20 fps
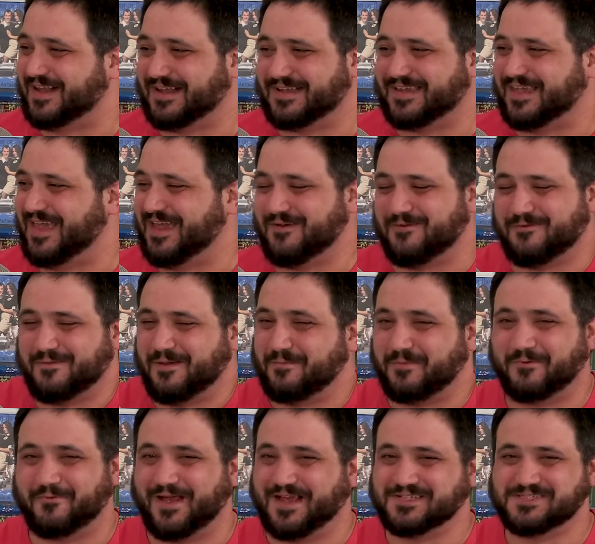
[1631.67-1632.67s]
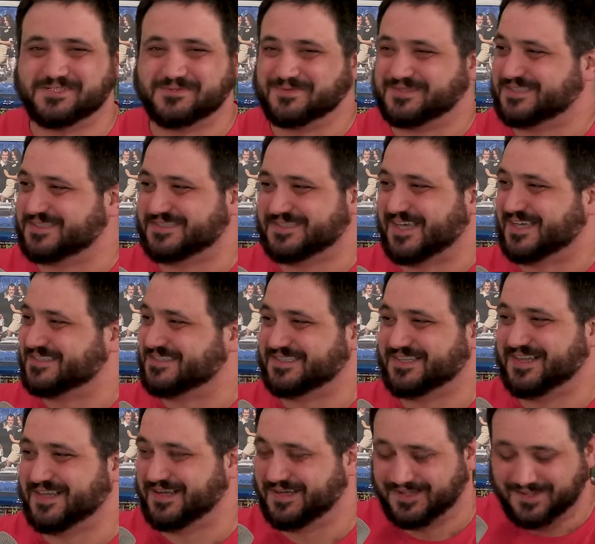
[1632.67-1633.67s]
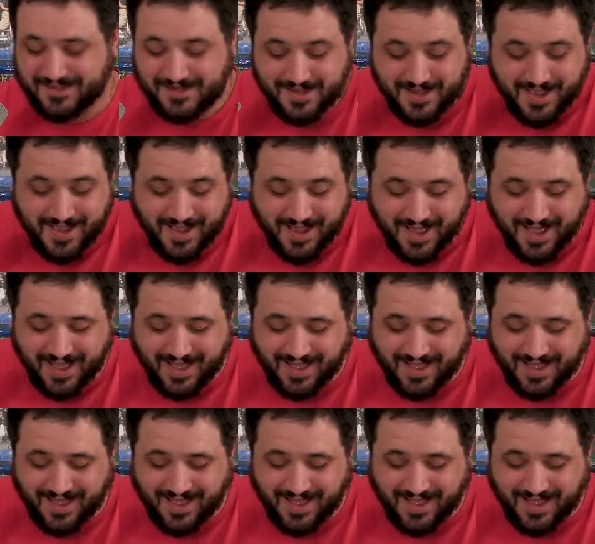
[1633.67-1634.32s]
I can't remember why she was a sexy lady. She